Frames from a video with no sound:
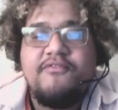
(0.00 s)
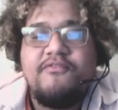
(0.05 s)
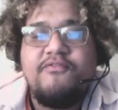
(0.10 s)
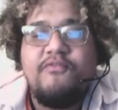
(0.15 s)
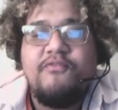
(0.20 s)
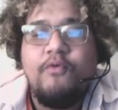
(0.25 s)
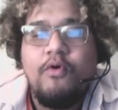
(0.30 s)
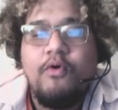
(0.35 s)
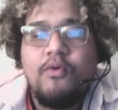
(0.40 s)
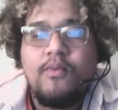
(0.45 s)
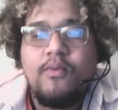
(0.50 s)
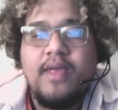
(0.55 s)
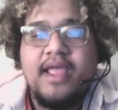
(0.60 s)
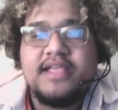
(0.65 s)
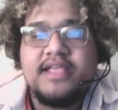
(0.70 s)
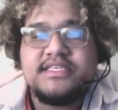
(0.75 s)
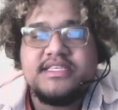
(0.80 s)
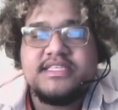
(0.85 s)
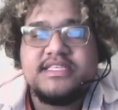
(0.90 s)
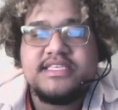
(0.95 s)
4
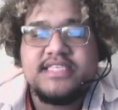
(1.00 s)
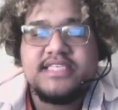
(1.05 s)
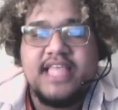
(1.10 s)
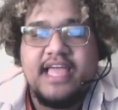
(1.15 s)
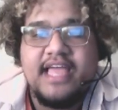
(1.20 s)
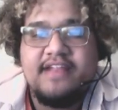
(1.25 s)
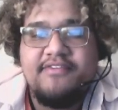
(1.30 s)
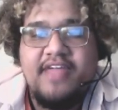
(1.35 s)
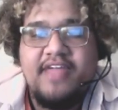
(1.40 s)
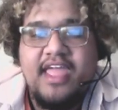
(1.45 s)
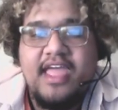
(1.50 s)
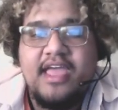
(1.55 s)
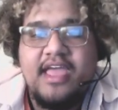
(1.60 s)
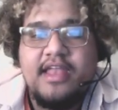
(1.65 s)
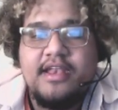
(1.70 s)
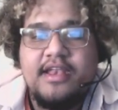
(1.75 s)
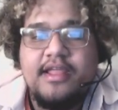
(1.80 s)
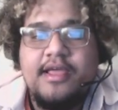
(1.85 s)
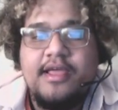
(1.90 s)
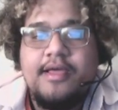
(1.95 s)
ranks in sleight of
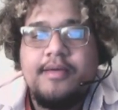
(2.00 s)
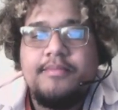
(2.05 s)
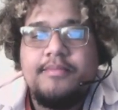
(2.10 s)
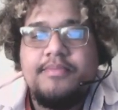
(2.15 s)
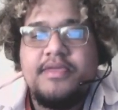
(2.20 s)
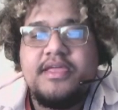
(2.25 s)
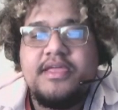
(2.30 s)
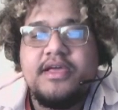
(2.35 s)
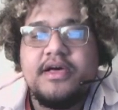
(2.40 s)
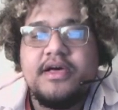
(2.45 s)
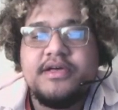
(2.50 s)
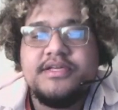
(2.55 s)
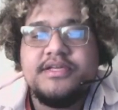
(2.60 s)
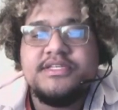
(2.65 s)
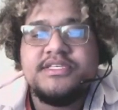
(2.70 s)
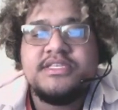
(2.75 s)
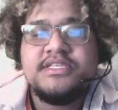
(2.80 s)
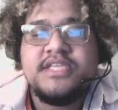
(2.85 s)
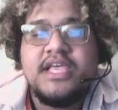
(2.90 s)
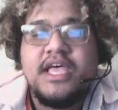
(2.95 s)
hand
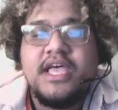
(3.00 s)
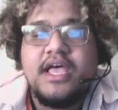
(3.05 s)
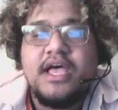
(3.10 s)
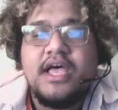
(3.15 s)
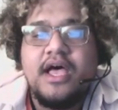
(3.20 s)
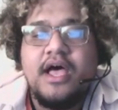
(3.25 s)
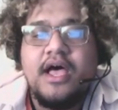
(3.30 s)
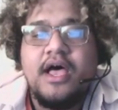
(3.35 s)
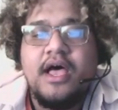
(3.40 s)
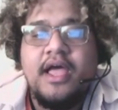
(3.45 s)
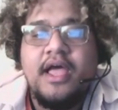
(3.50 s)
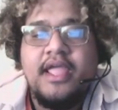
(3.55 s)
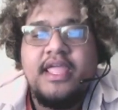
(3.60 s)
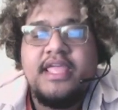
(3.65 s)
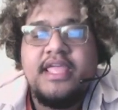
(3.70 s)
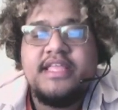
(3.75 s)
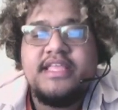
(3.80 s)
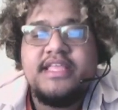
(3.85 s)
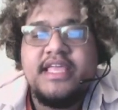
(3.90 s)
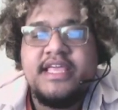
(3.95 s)
because
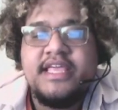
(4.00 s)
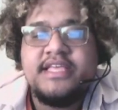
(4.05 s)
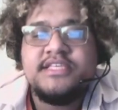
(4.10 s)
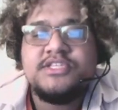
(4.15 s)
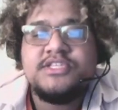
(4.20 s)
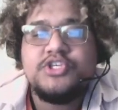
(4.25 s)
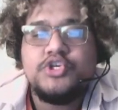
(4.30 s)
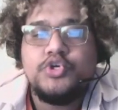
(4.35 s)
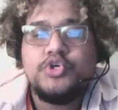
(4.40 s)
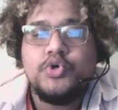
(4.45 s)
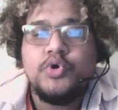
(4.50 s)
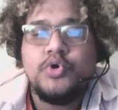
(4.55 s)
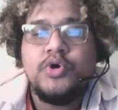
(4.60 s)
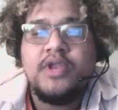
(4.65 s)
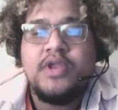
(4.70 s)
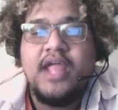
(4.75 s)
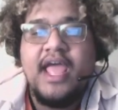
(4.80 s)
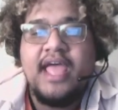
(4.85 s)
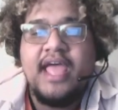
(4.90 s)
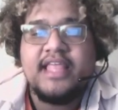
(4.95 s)
he is
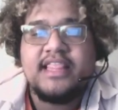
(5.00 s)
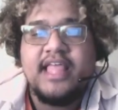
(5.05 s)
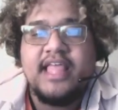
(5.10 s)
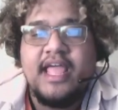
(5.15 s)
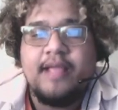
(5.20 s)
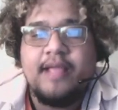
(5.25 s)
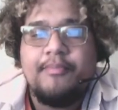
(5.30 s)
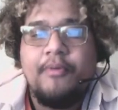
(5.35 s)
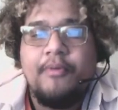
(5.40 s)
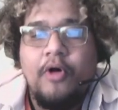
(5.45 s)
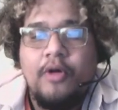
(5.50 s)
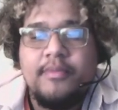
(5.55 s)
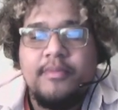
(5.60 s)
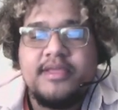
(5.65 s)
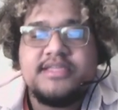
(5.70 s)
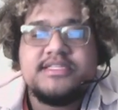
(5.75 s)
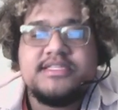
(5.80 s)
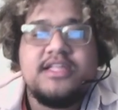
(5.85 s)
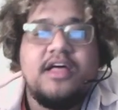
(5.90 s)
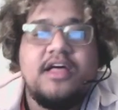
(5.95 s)
good at like
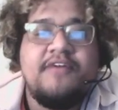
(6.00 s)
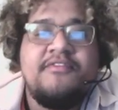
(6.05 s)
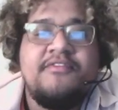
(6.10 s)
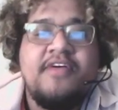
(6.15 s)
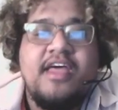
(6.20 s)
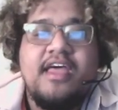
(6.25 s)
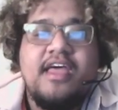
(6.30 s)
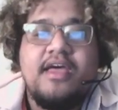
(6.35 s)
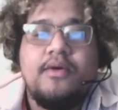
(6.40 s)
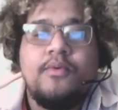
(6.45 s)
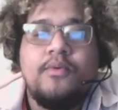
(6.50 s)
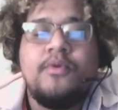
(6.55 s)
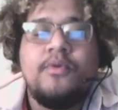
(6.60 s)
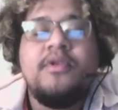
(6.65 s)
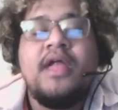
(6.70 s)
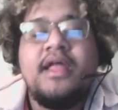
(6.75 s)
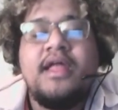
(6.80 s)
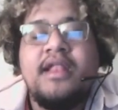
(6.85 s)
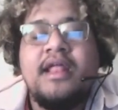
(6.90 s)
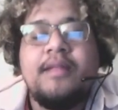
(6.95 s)
palming stuff. Well,
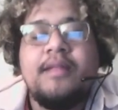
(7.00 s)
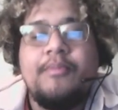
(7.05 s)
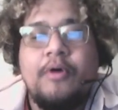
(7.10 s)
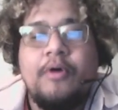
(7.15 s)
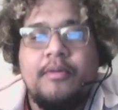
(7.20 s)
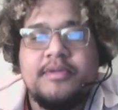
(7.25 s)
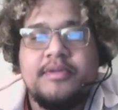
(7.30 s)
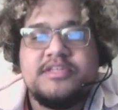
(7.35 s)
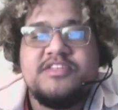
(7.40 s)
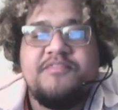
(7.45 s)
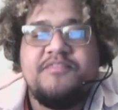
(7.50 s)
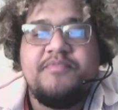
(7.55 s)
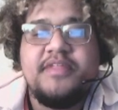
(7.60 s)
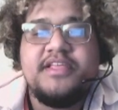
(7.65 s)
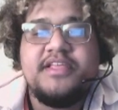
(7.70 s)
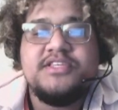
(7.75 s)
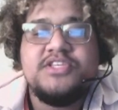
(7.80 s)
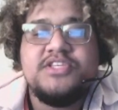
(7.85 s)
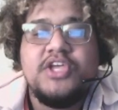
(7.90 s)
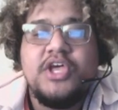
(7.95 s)
not at palming stuff, but
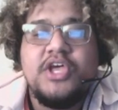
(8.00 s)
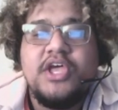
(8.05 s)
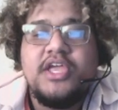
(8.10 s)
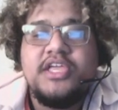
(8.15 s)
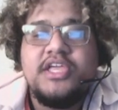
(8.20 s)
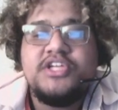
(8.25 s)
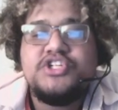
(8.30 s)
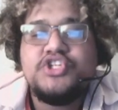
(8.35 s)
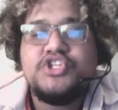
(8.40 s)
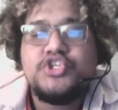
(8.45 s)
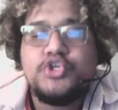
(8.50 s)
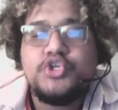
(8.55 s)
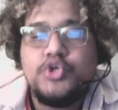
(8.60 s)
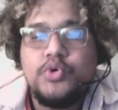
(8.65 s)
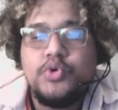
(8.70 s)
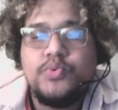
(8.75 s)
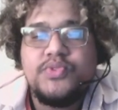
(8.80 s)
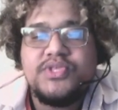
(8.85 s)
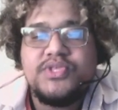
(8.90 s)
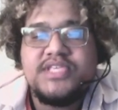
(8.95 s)
he's just
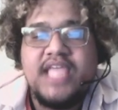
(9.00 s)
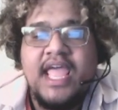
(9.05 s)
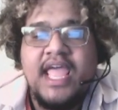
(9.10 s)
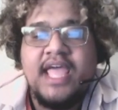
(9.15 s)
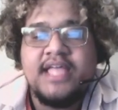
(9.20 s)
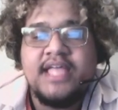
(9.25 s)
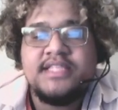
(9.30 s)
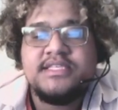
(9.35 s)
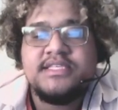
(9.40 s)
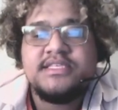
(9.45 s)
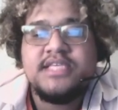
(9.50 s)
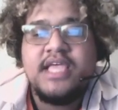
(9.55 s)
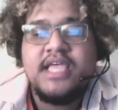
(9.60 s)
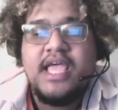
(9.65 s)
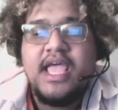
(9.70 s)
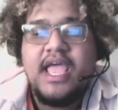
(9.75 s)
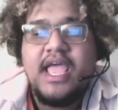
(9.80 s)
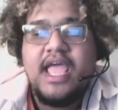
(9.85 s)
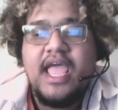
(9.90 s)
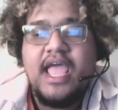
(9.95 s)
good with his hands,
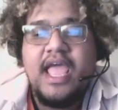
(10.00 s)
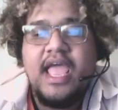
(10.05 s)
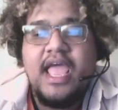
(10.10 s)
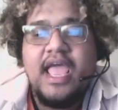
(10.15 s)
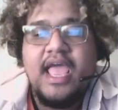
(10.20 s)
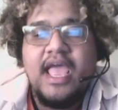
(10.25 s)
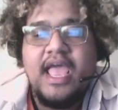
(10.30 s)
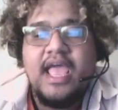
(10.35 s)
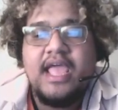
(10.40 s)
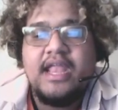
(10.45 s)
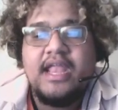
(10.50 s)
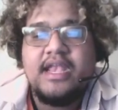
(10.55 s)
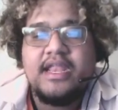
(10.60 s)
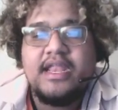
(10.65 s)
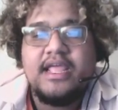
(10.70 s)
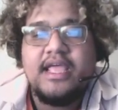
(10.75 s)
and